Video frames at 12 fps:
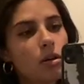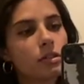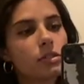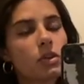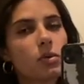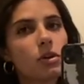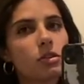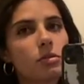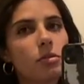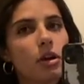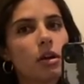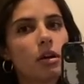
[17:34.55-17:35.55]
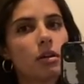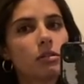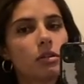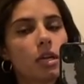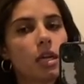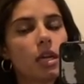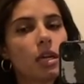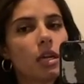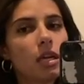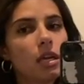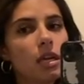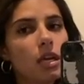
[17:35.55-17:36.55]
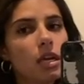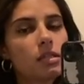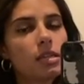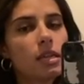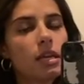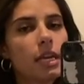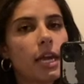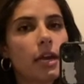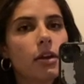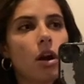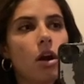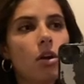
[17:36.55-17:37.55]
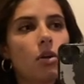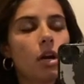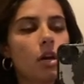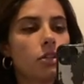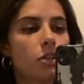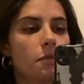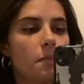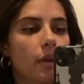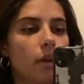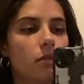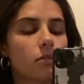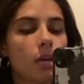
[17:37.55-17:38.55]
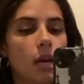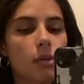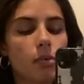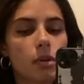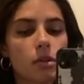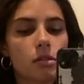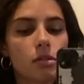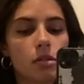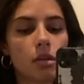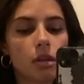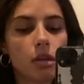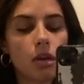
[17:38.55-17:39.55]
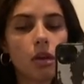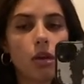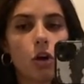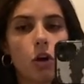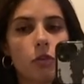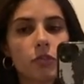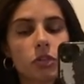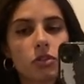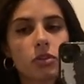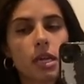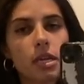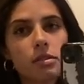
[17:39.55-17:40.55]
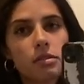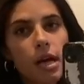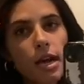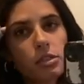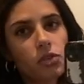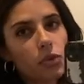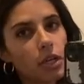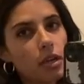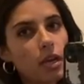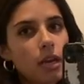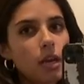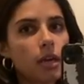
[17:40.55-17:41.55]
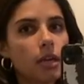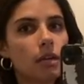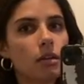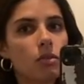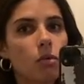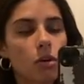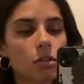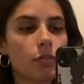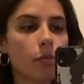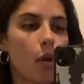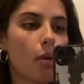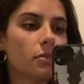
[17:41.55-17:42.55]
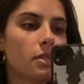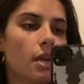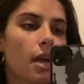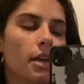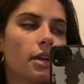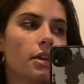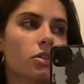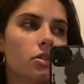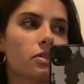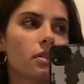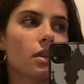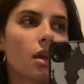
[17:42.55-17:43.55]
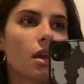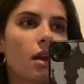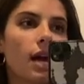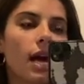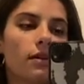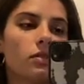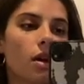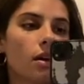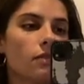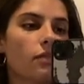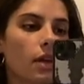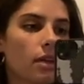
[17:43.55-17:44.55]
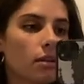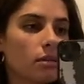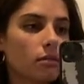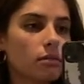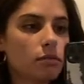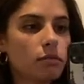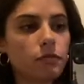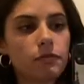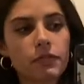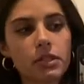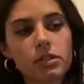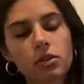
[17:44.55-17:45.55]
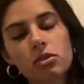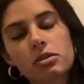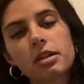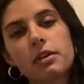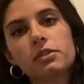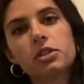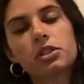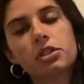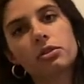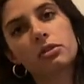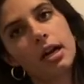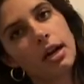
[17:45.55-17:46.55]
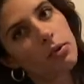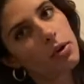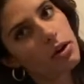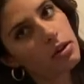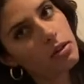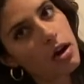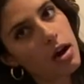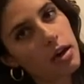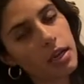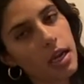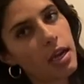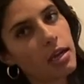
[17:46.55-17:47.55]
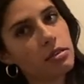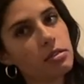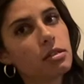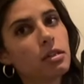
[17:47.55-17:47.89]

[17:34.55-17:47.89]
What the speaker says: into work tomorrow and say that I can't go, just because I was home for 2 days last week and I worked from home today, and I just have a lot of like physical stuff to do at work a lot, and